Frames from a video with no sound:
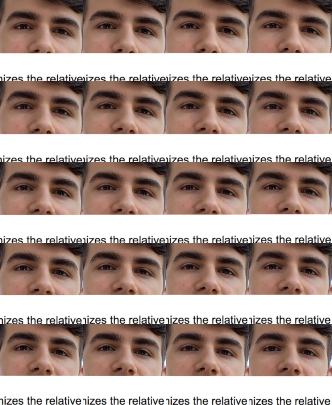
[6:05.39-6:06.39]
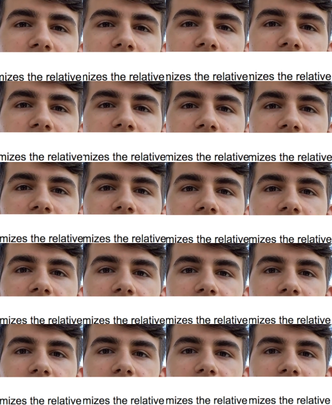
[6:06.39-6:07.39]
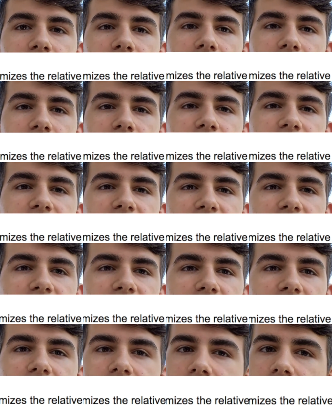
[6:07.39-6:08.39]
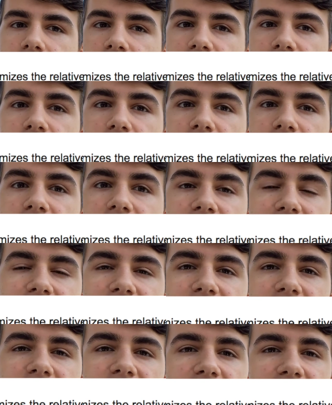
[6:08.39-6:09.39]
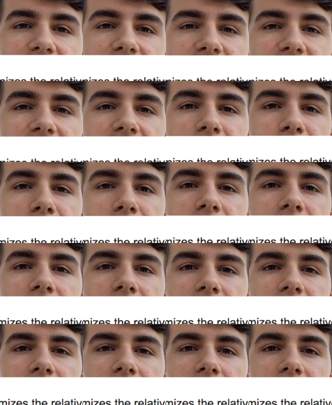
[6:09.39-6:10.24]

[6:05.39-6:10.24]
to provide a set of instructions for how to cook a 30-second egg using only an 80-second timer